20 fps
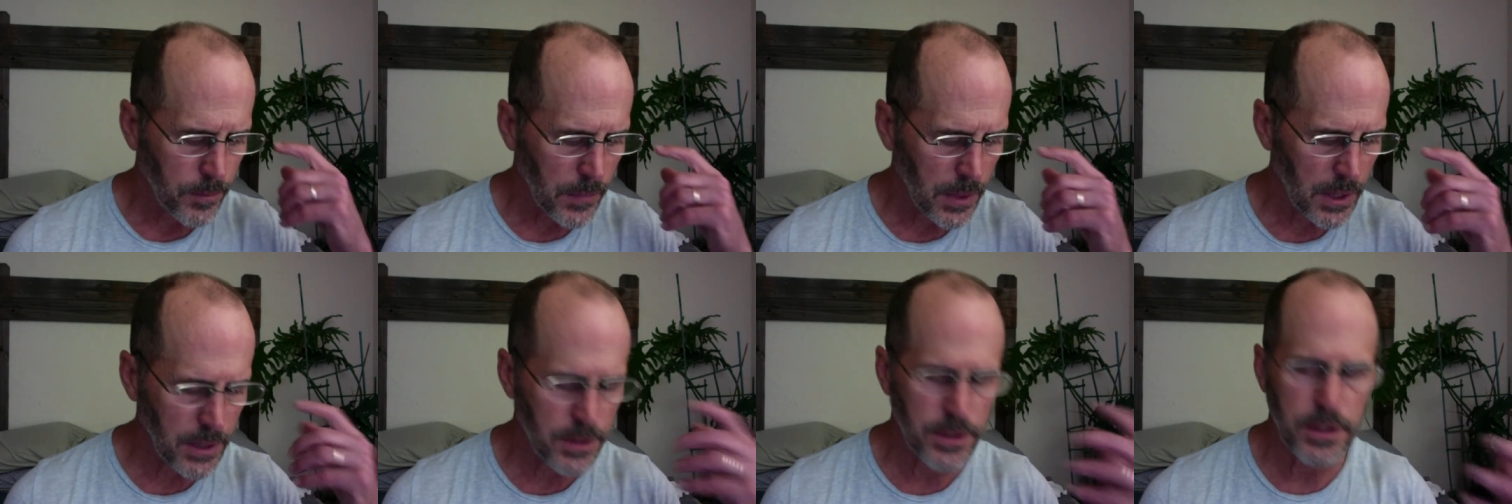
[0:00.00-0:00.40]

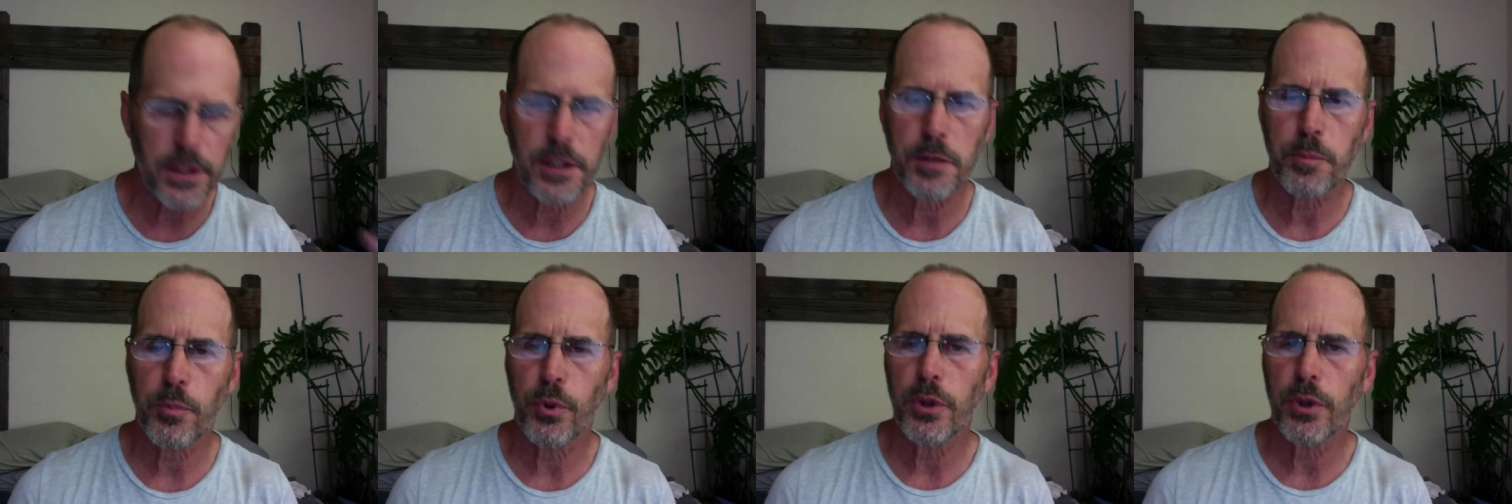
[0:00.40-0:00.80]
it's
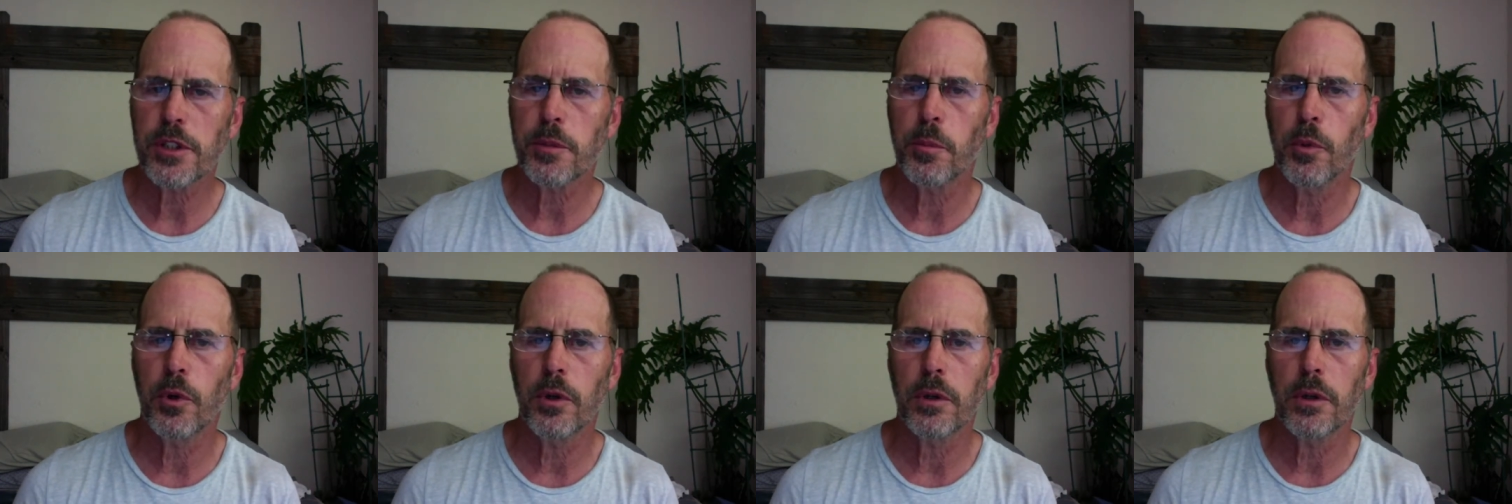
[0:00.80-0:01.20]
this
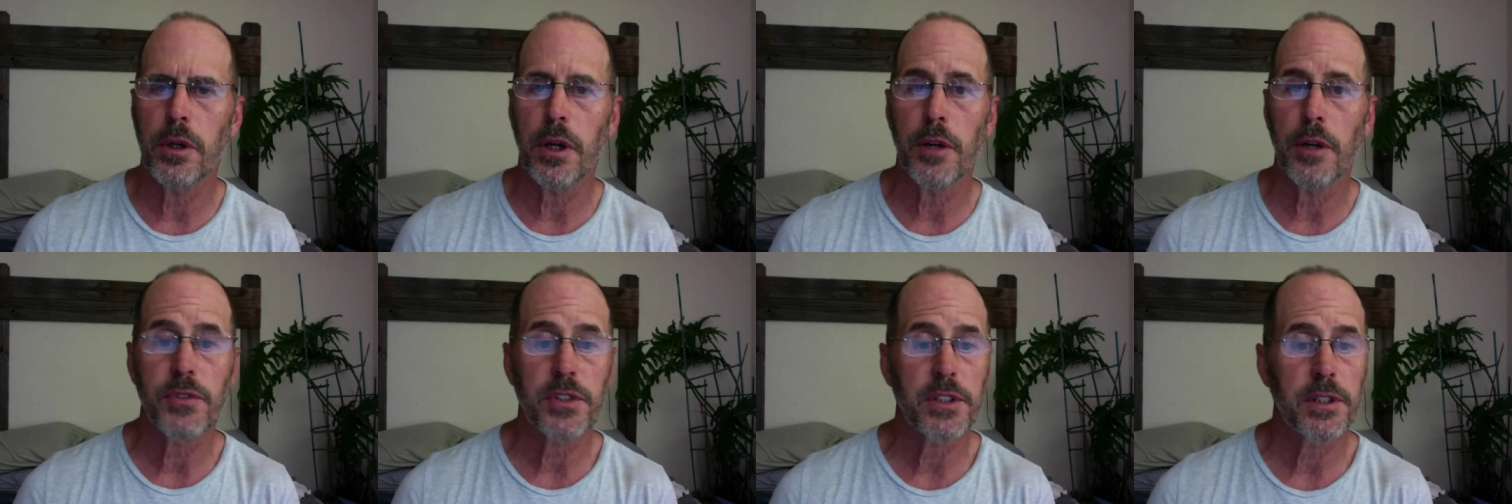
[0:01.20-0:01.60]
principle
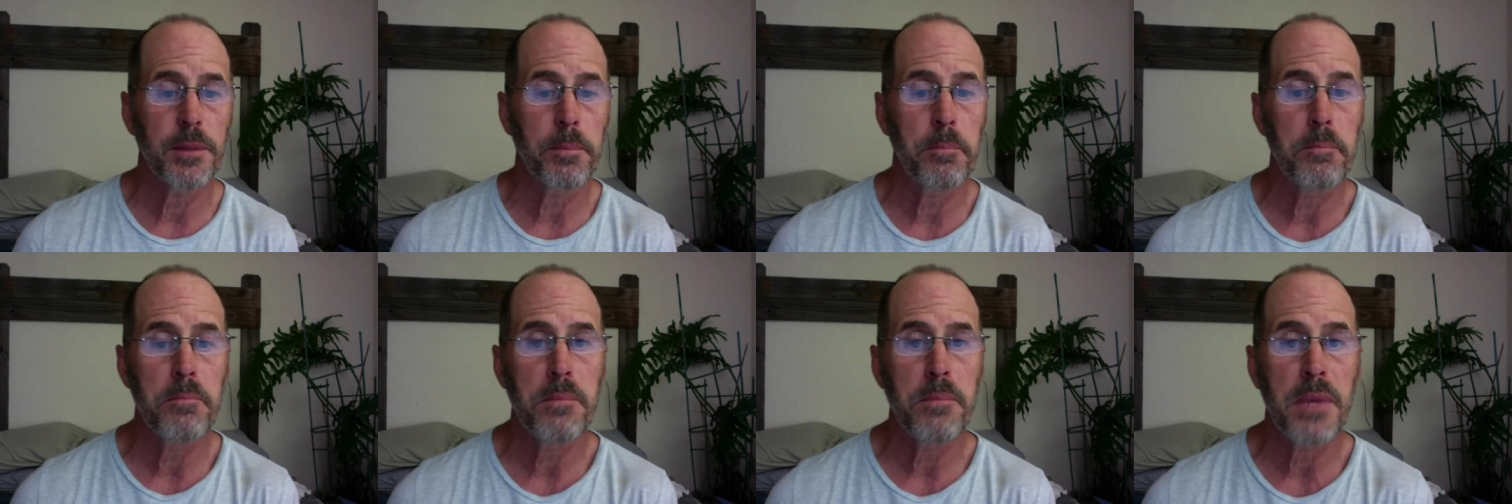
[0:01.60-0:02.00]
of
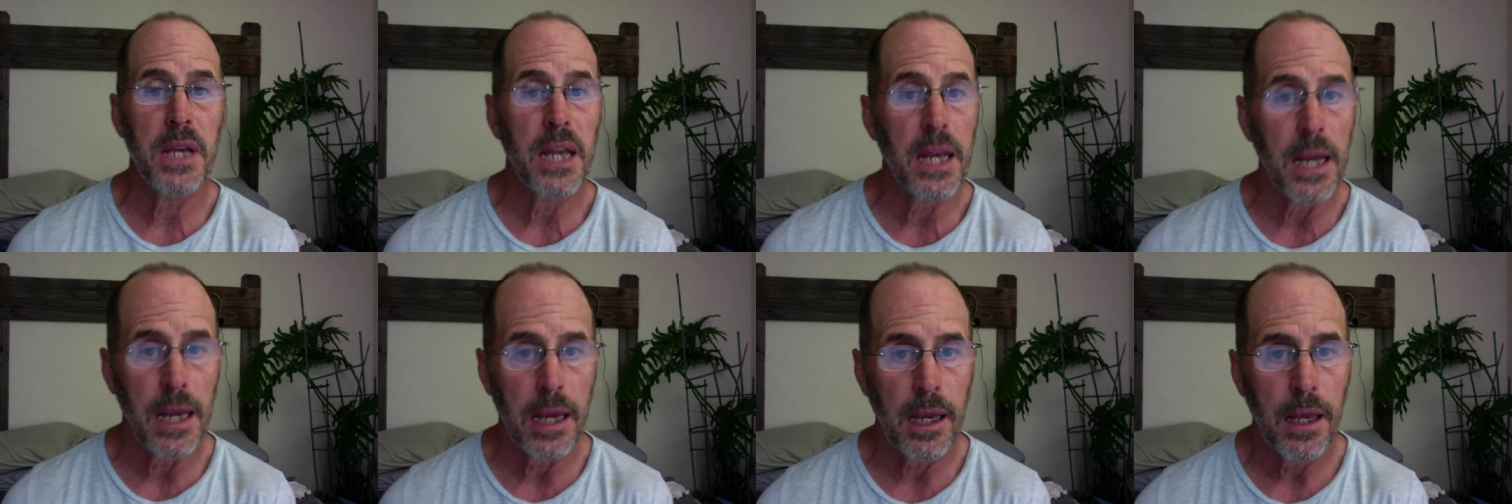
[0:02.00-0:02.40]

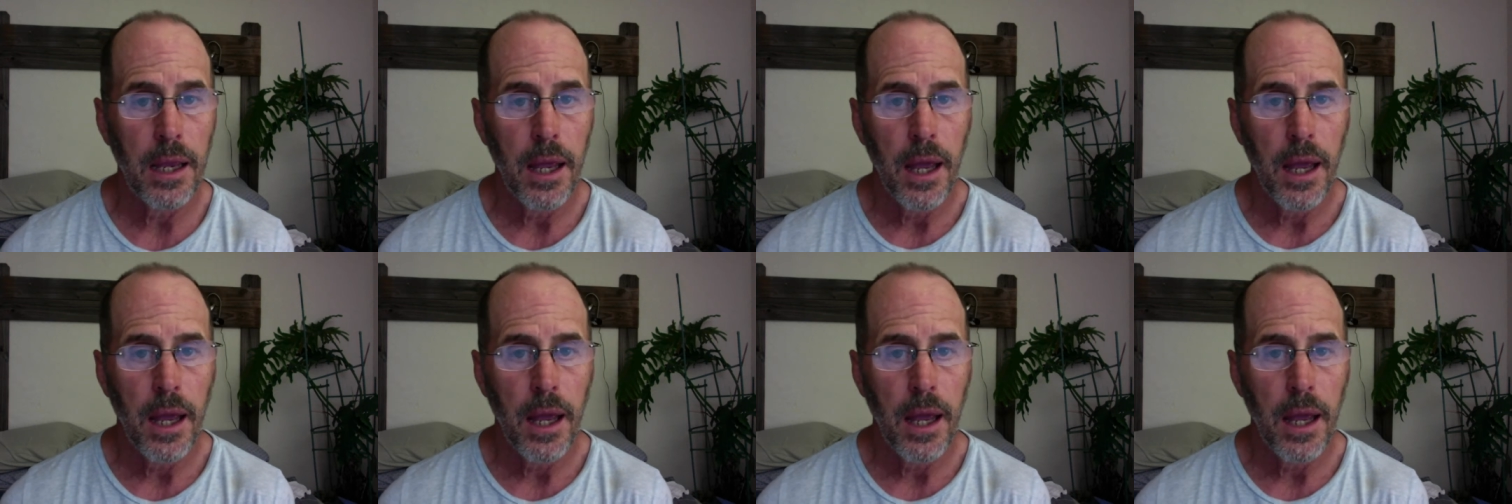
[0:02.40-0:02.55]
submitting.